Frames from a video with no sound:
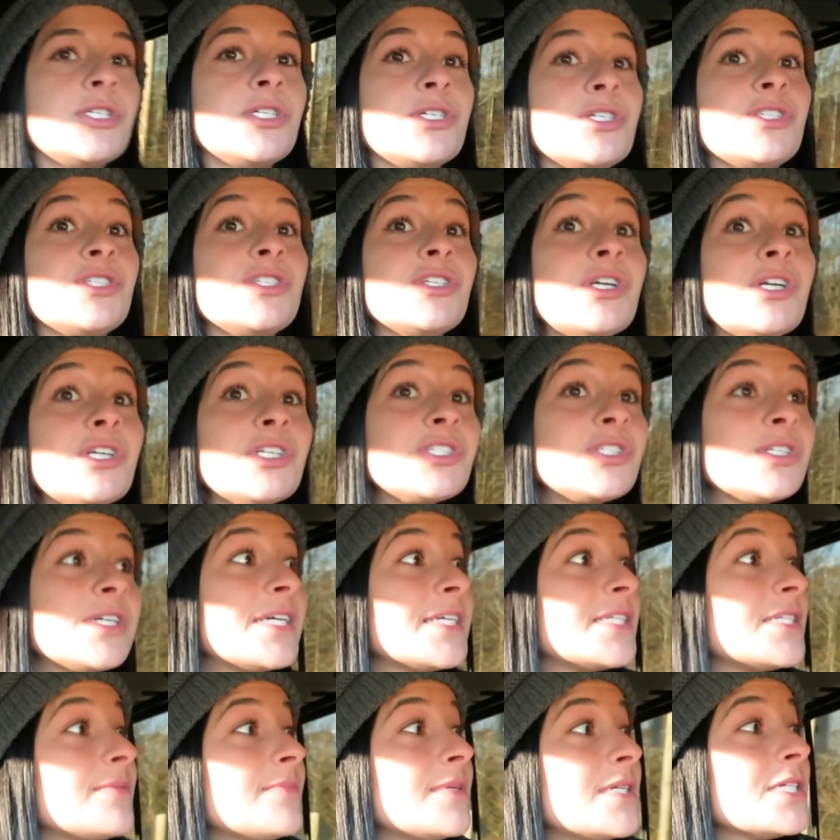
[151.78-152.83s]
Your
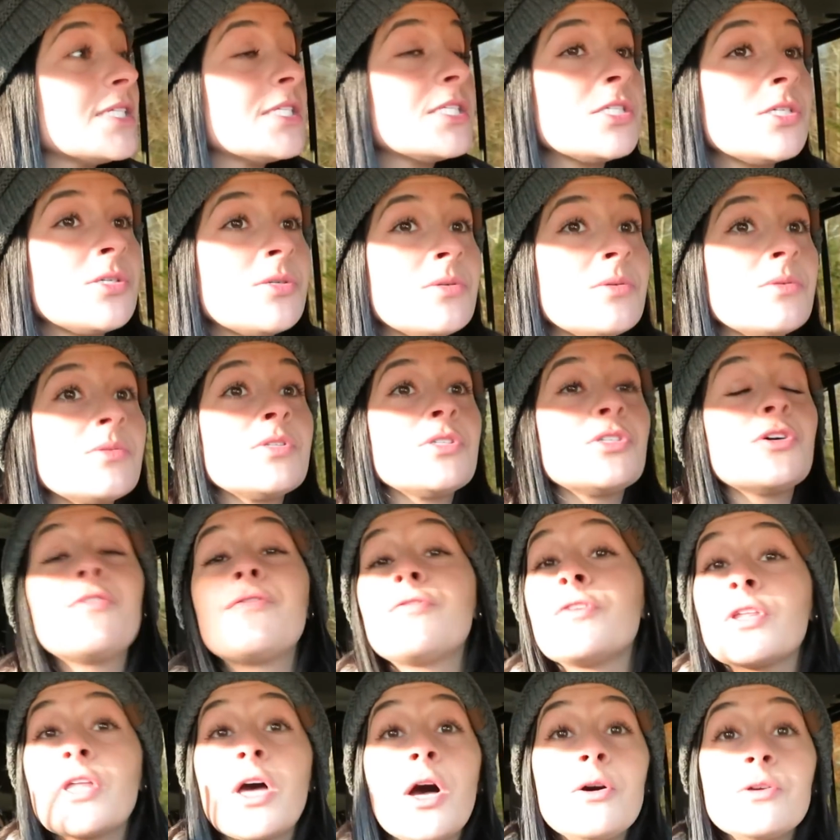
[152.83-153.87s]
surgery to be soon.
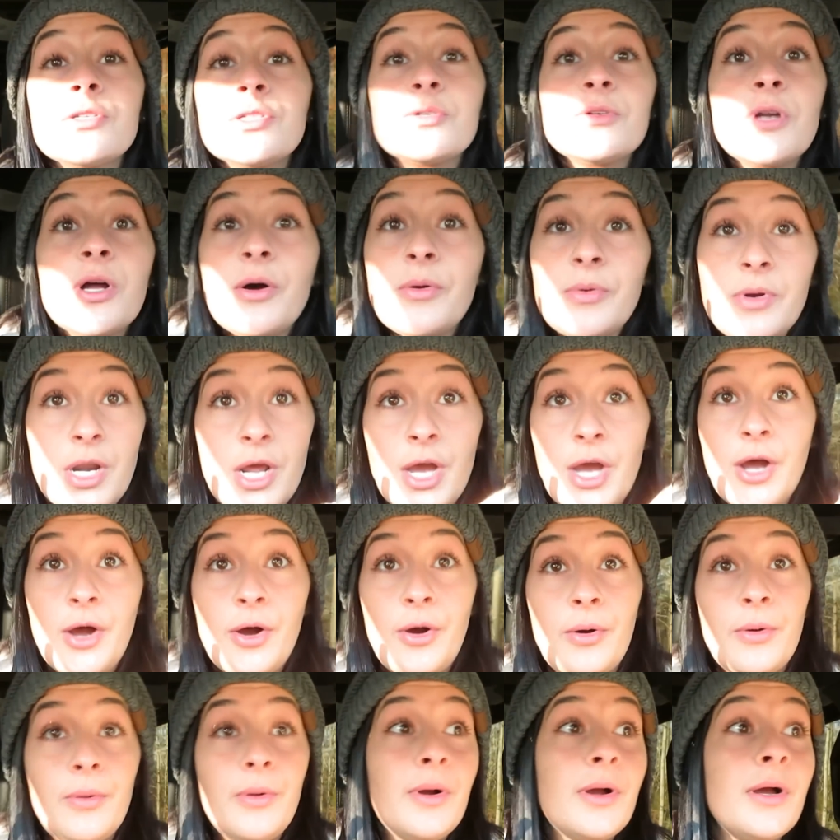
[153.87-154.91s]
So for those who don't
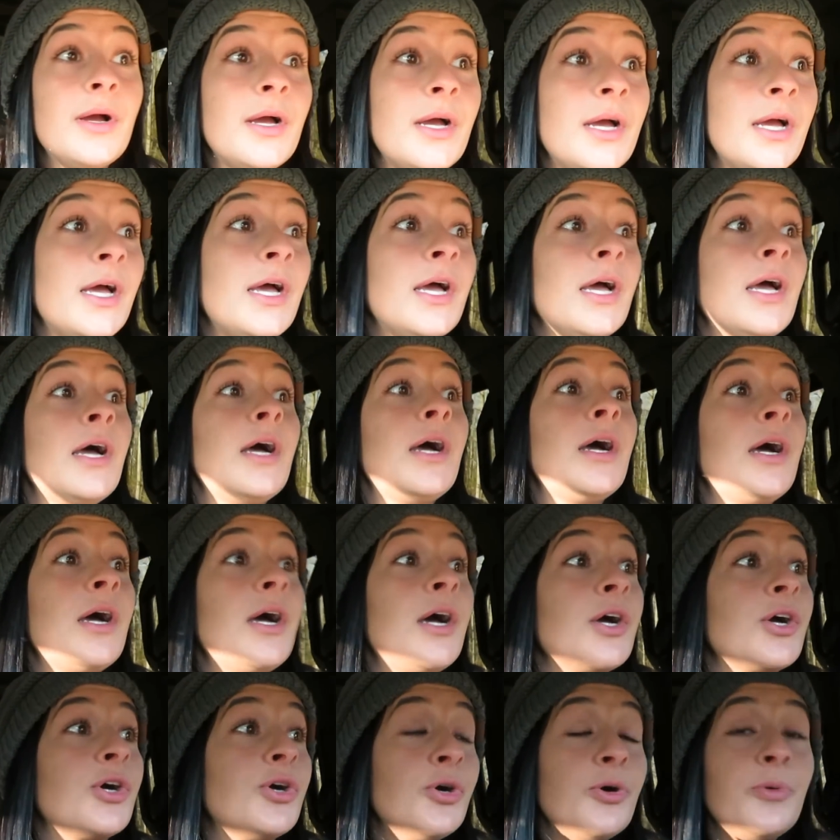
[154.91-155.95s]
know,
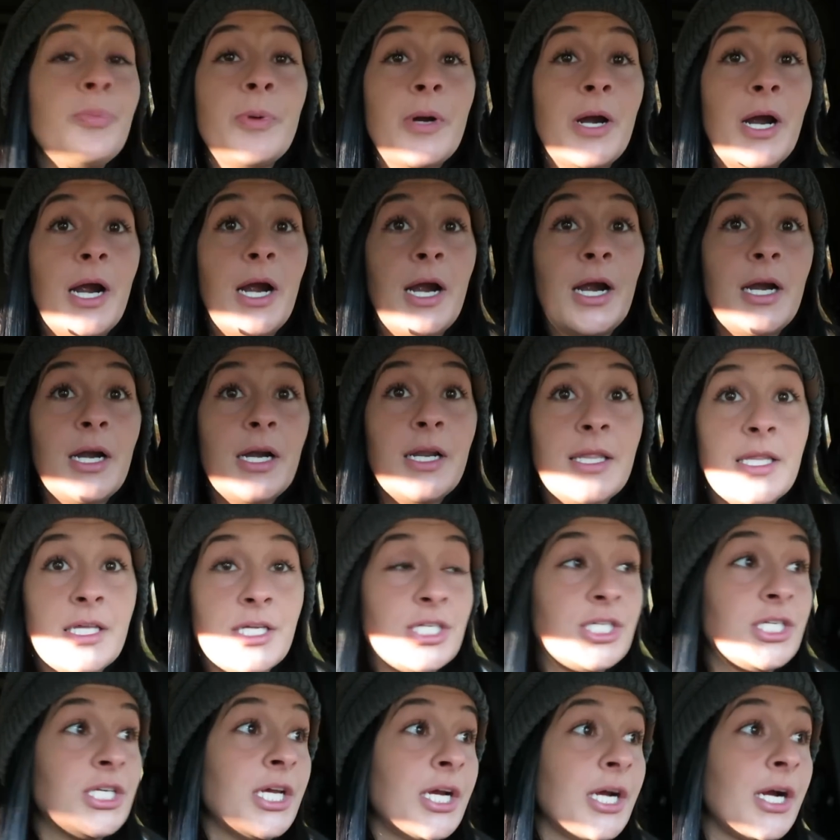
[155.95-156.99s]
Cooper
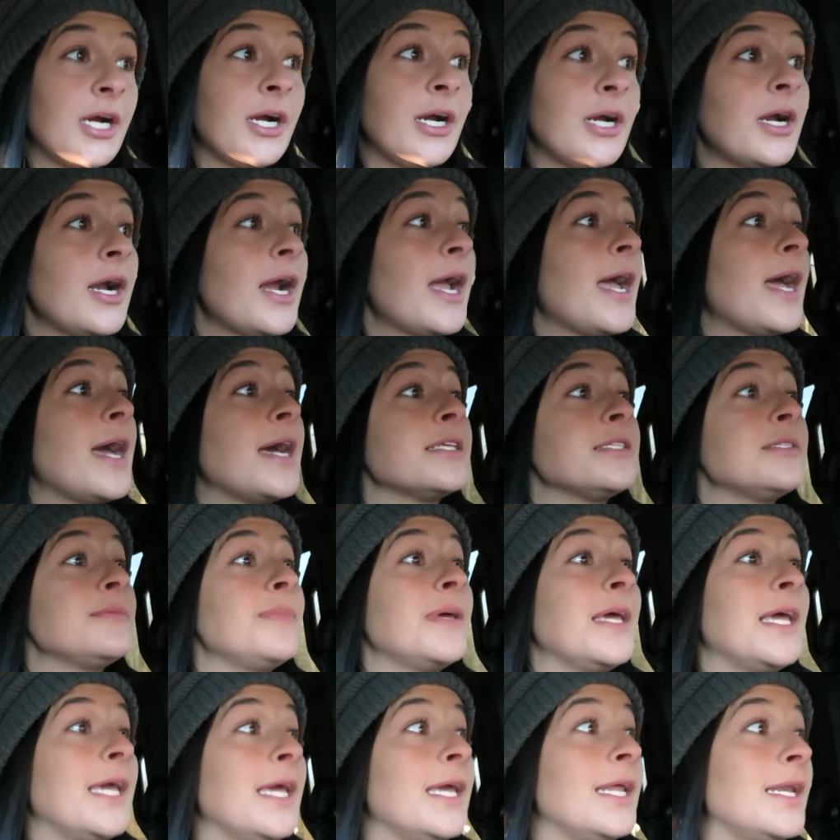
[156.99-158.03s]
this year has
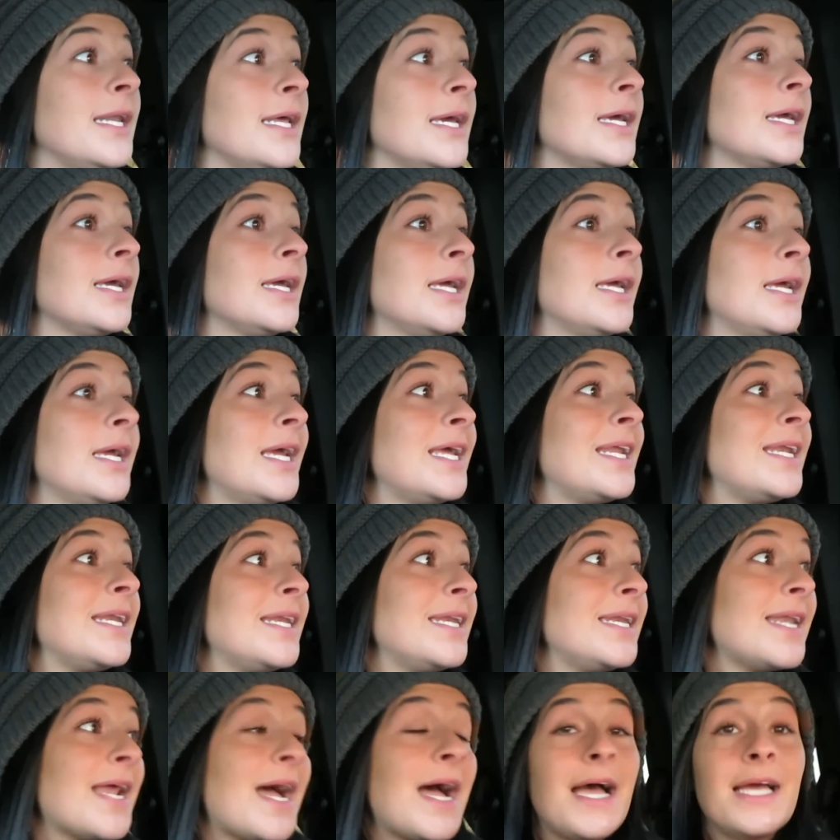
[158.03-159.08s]

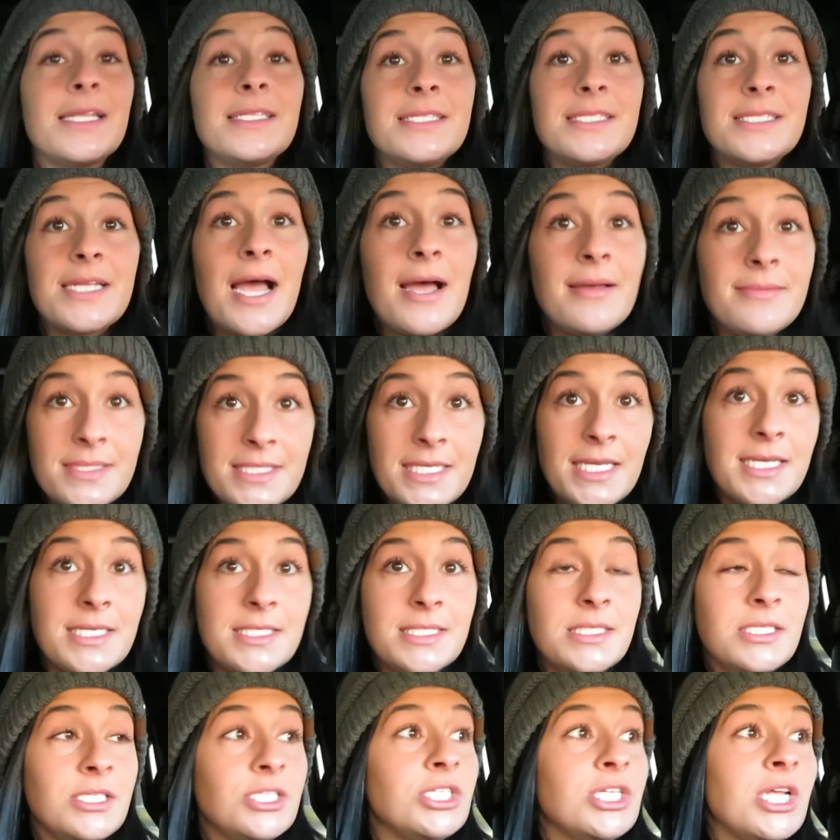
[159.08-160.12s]
been non-stop sick
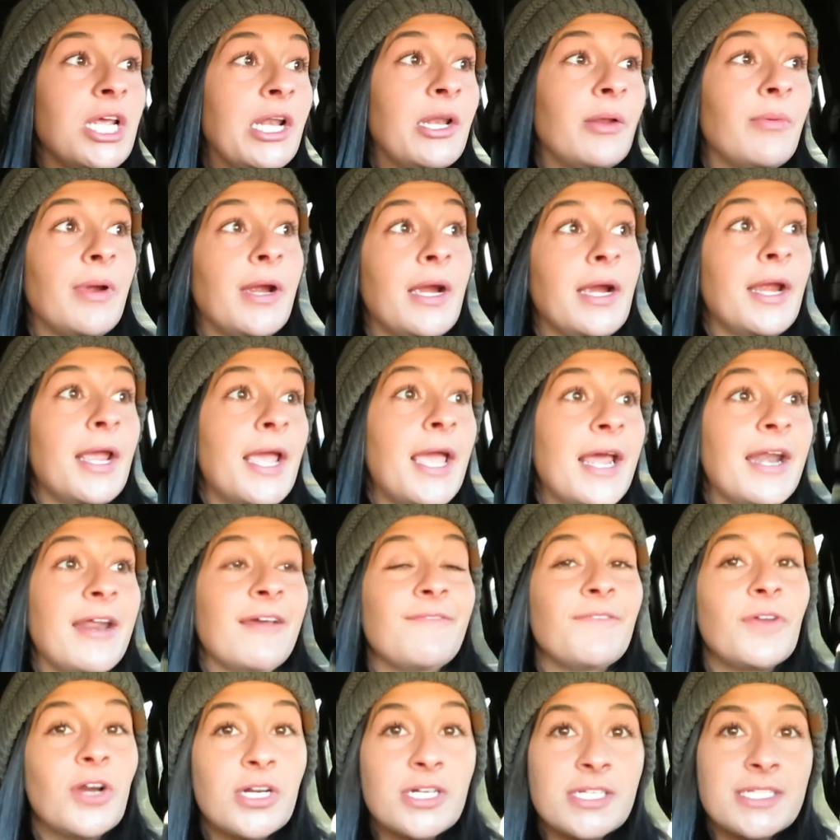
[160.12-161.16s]
since January, and
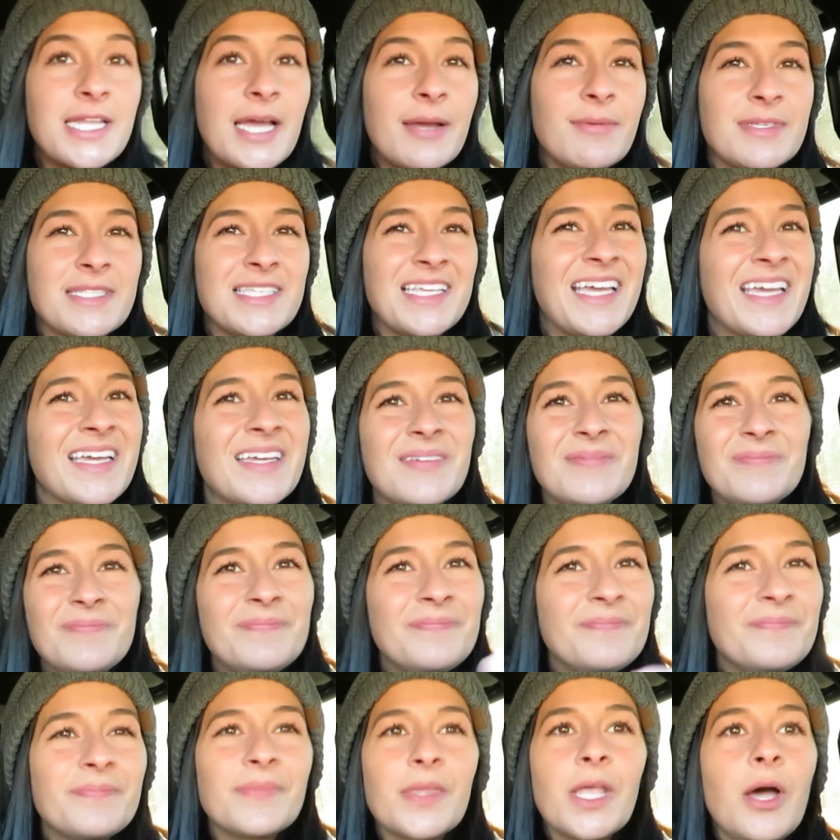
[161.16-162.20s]
at first I was like,
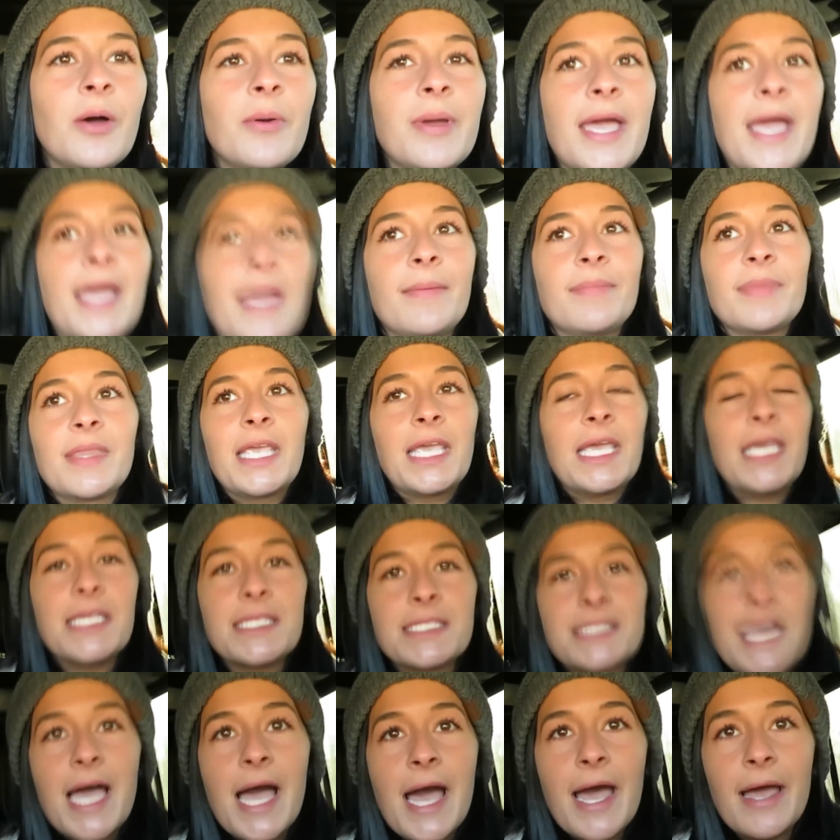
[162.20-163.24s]
okay,
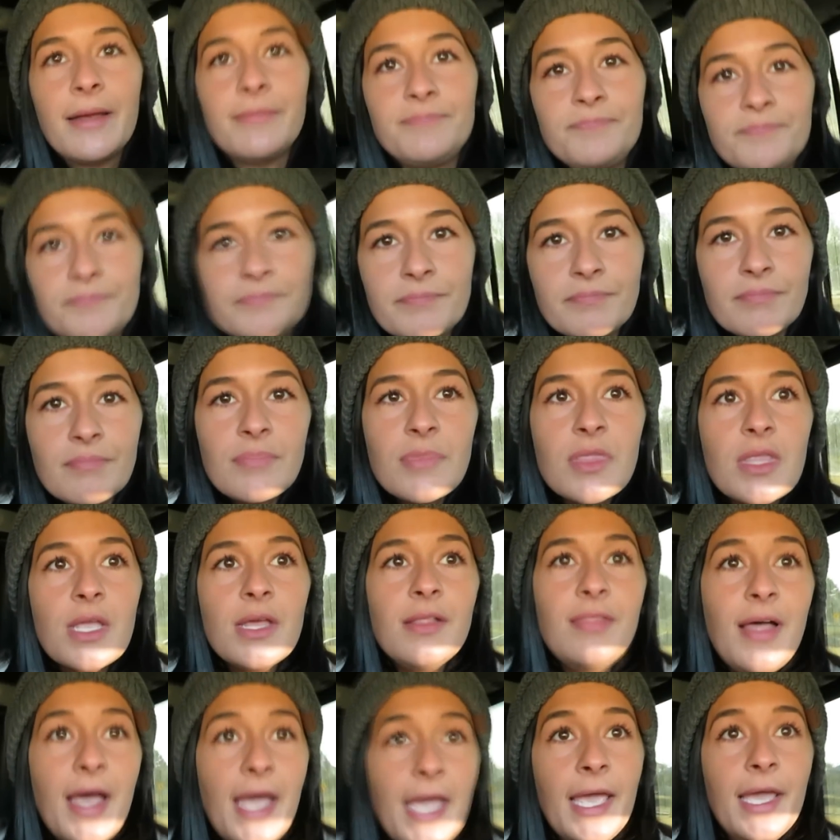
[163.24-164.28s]
he's got
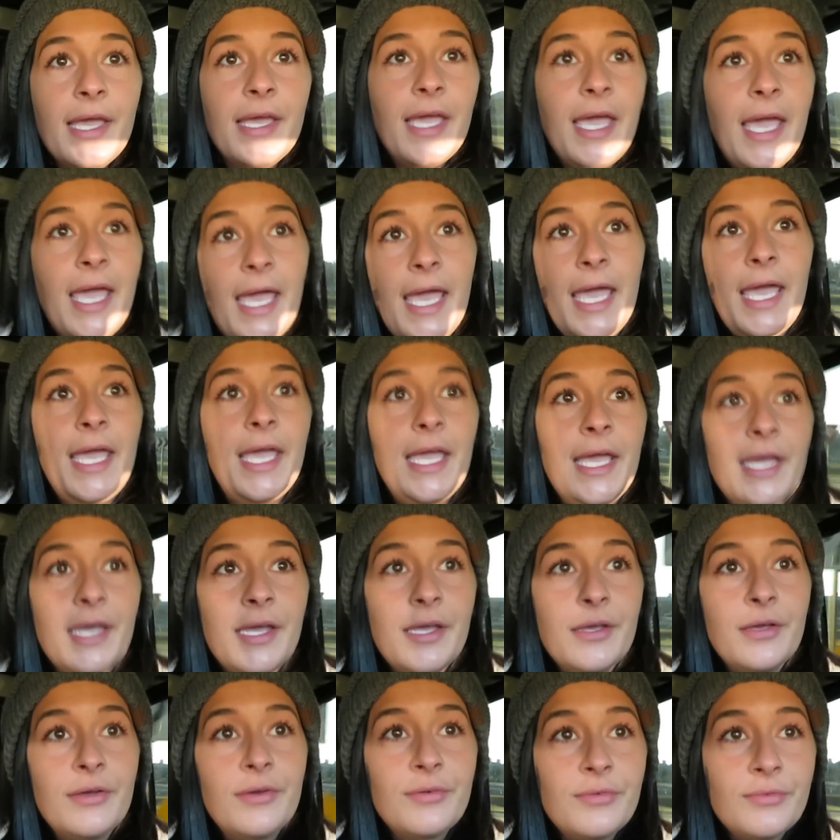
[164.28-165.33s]
like a
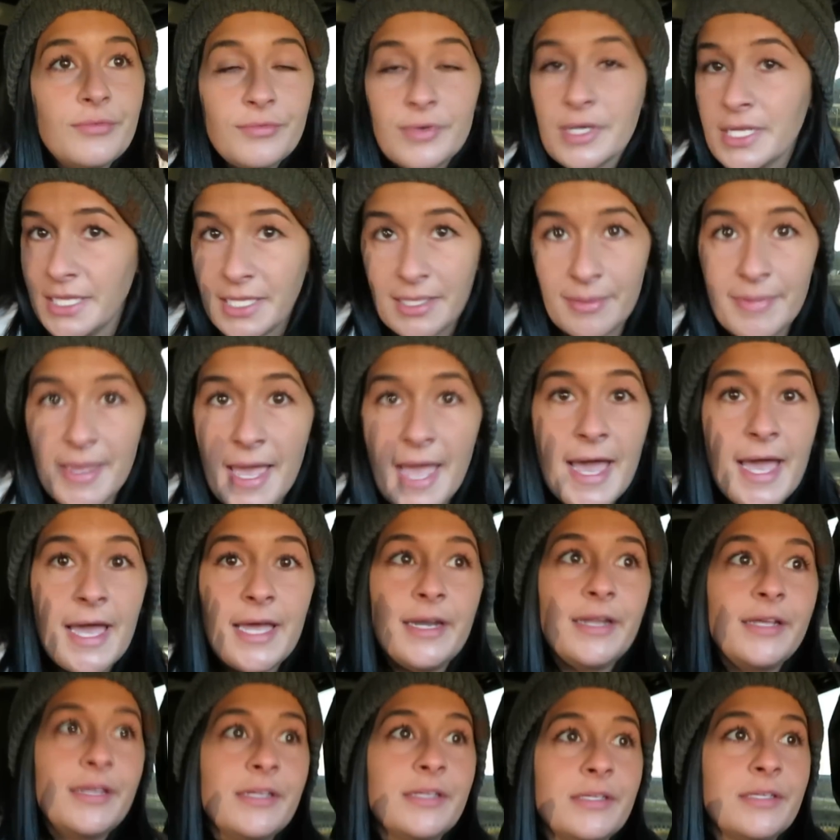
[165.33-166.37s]
really
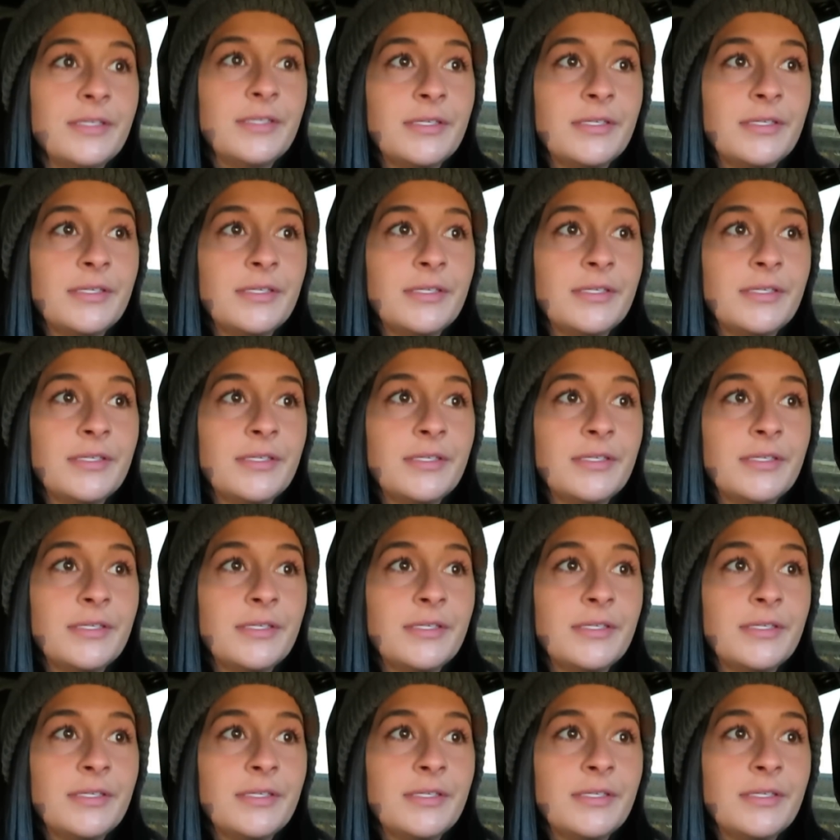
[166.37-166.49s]
bad